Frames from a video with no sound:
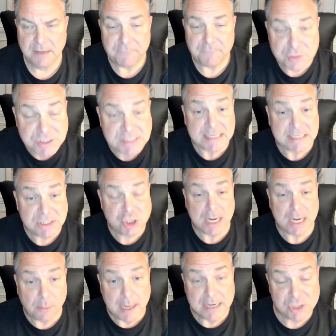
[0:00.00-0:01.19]
For six
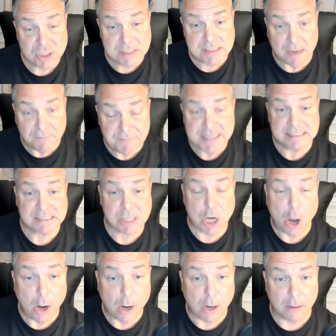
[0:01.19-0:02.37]
generations of this
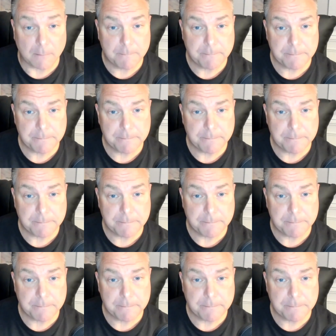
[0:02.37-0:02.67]
car,